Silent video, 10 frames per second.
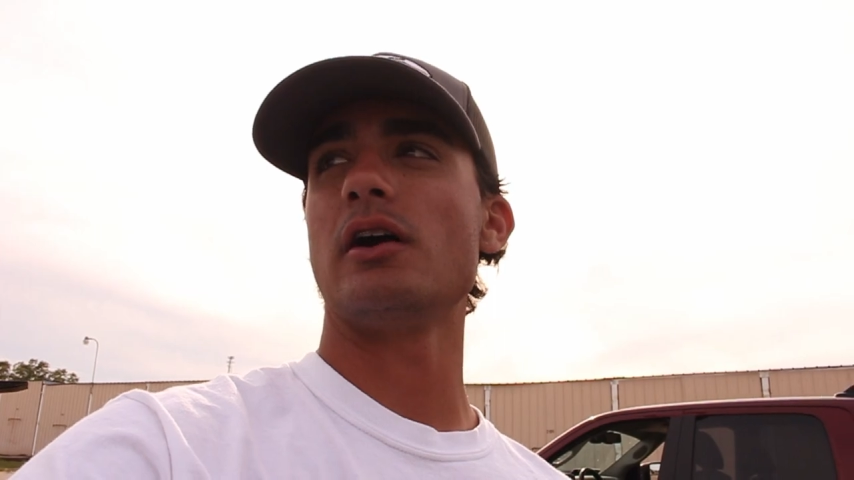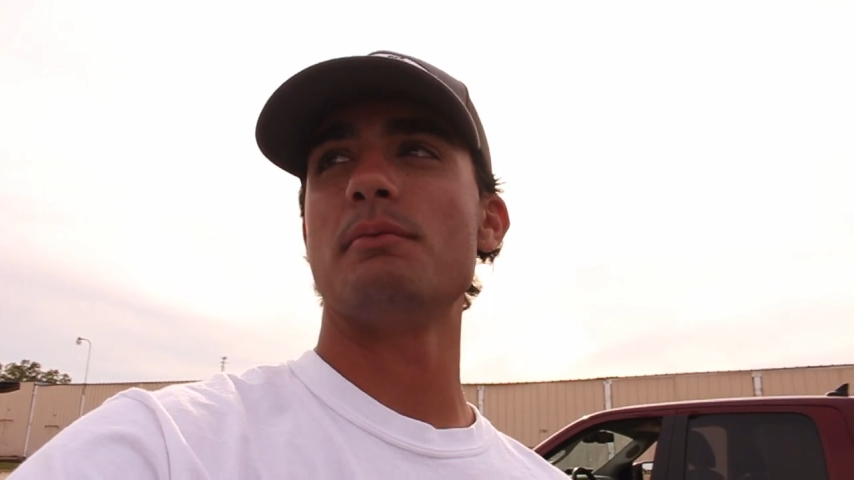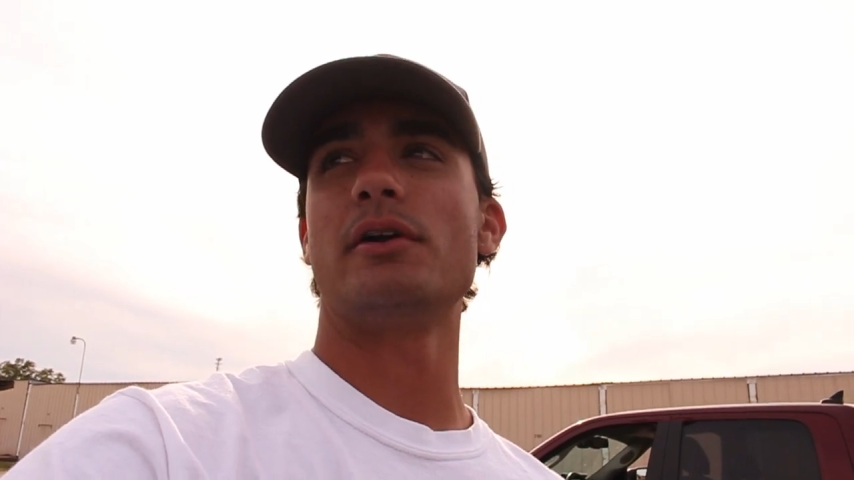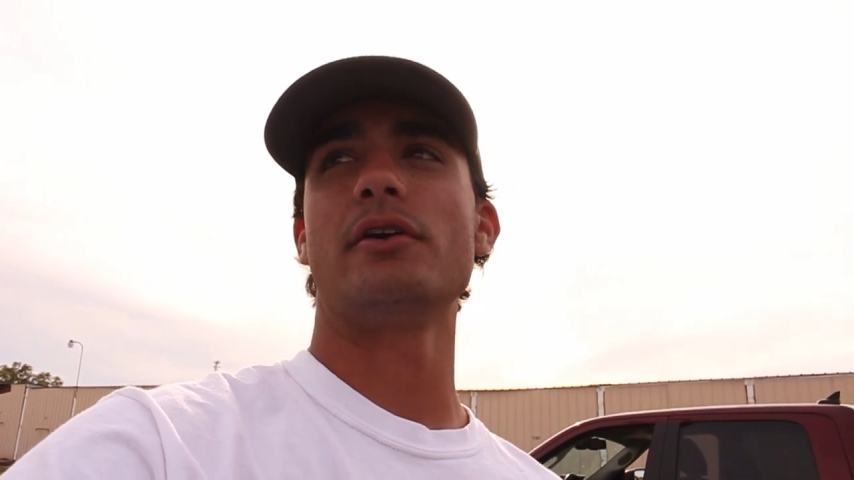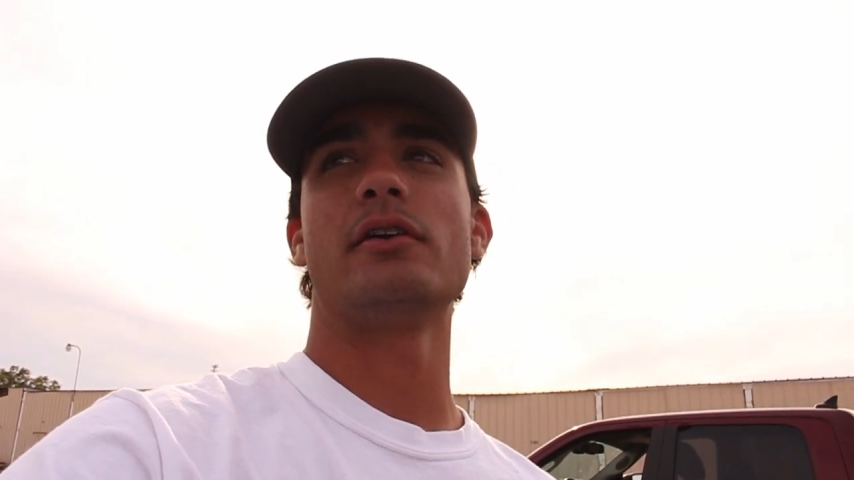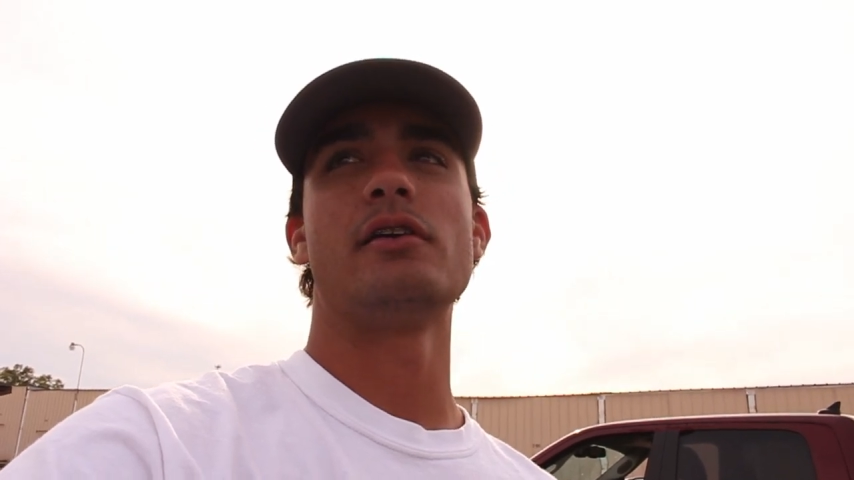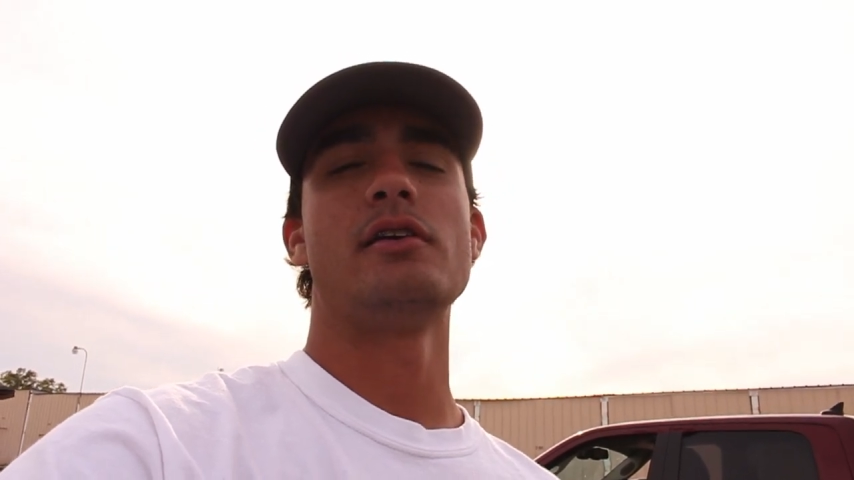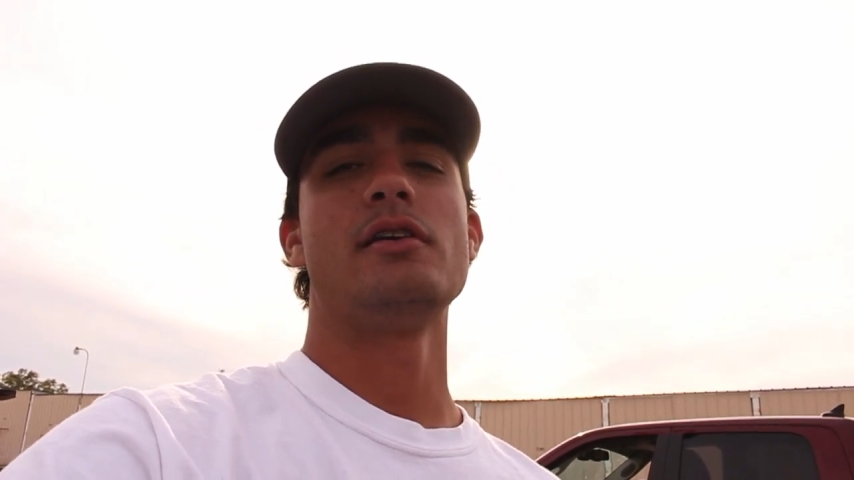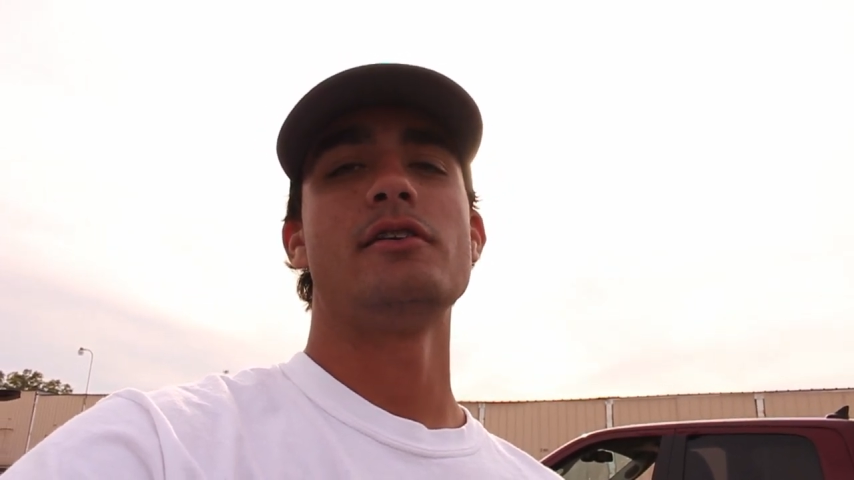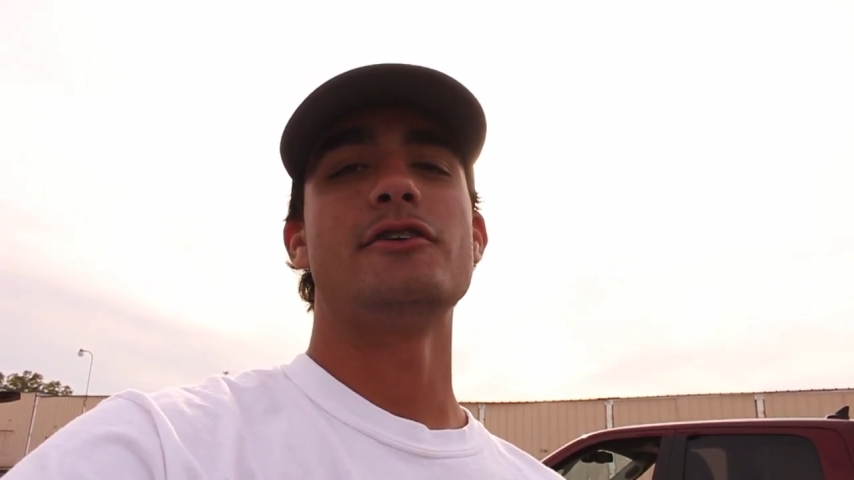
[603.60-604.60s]
lot better.
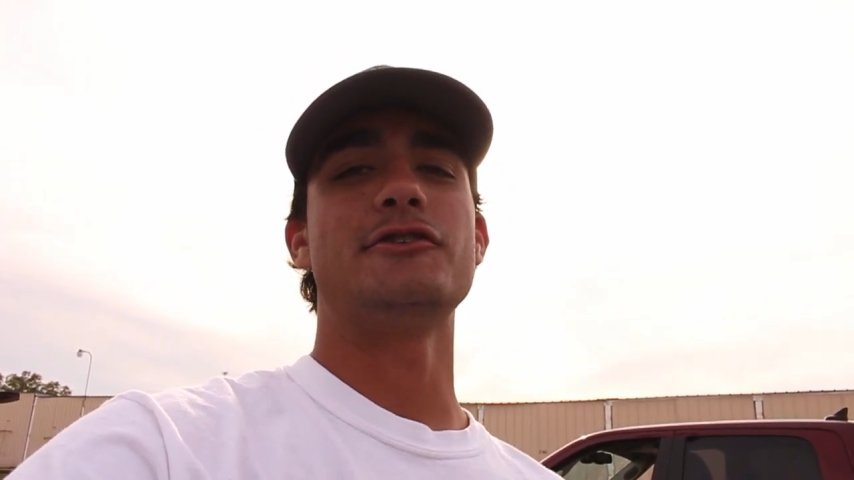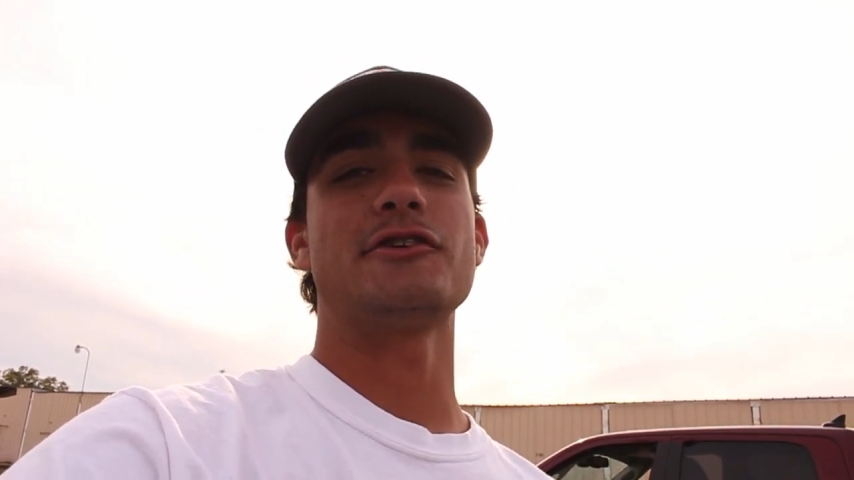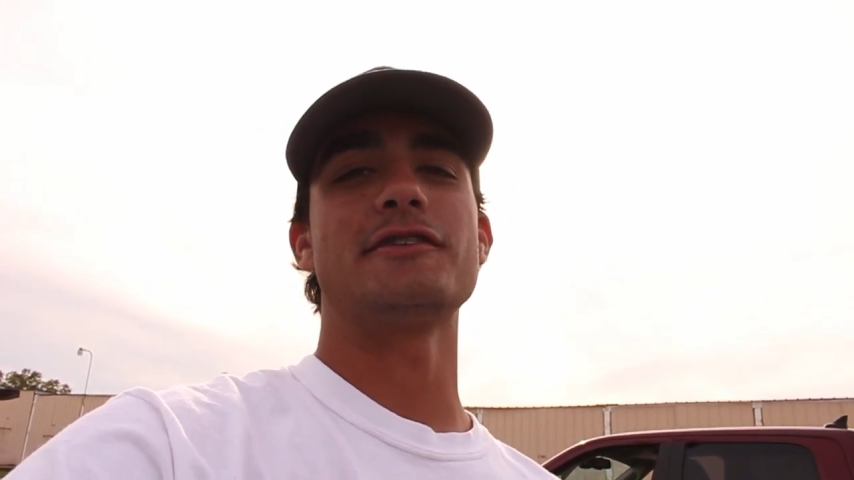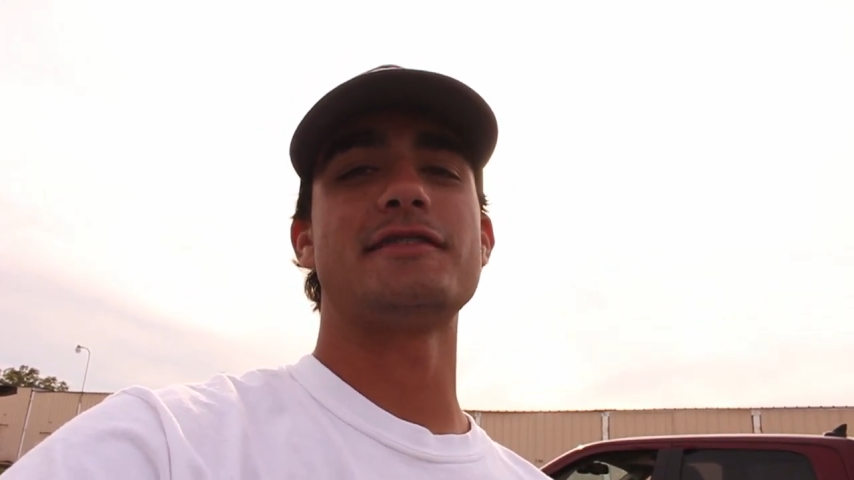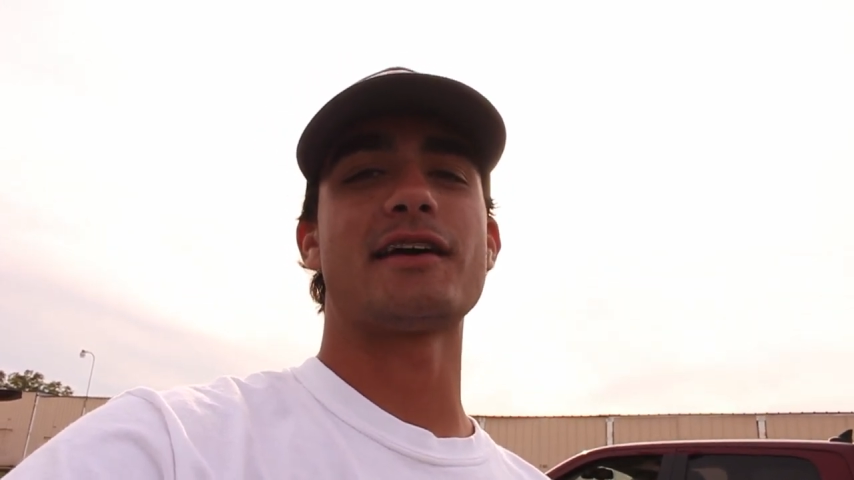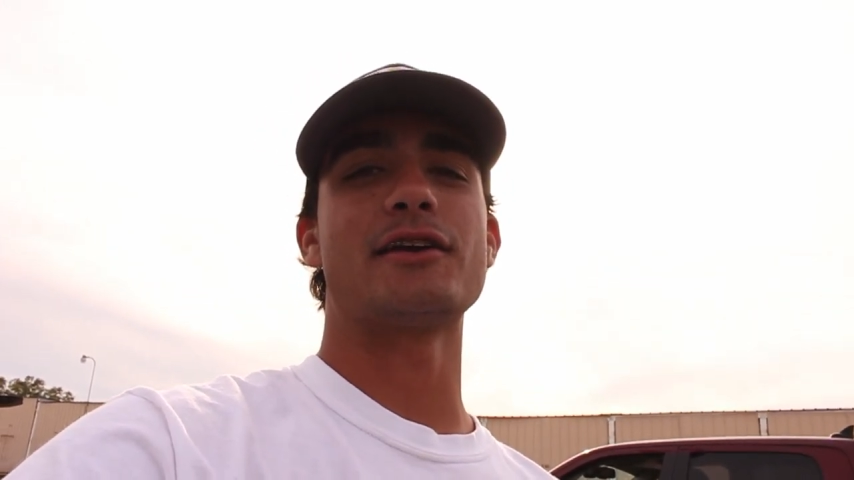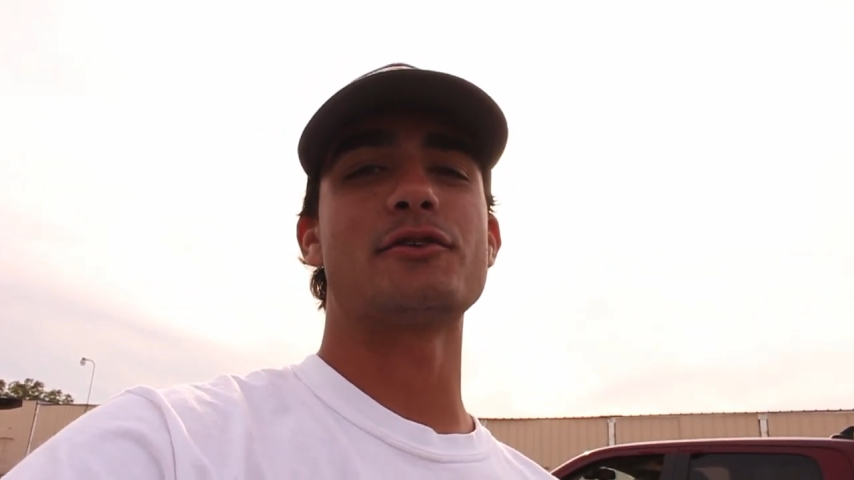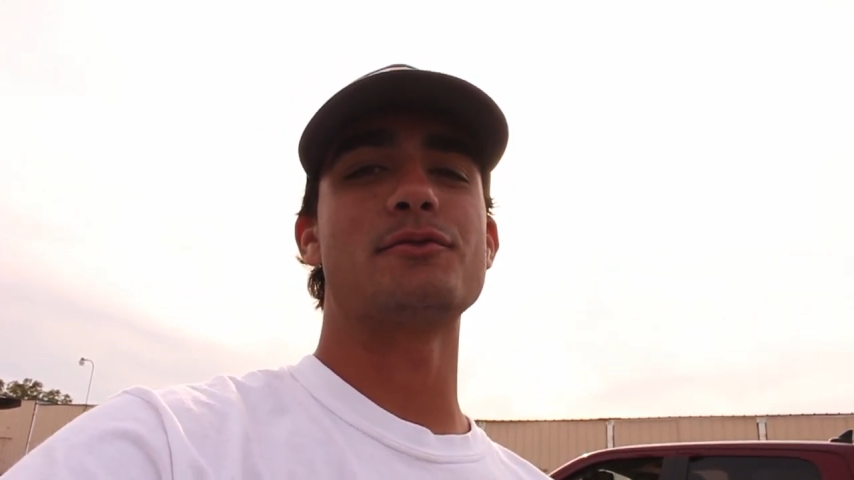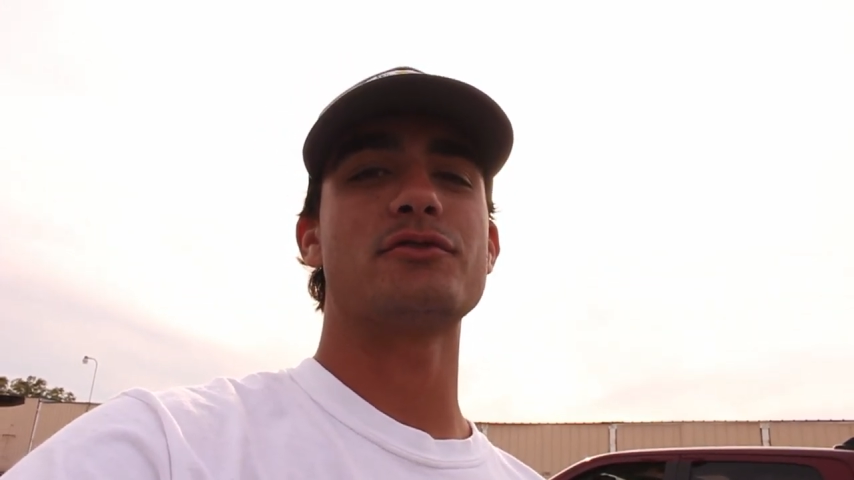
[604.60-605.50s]
Usually the second,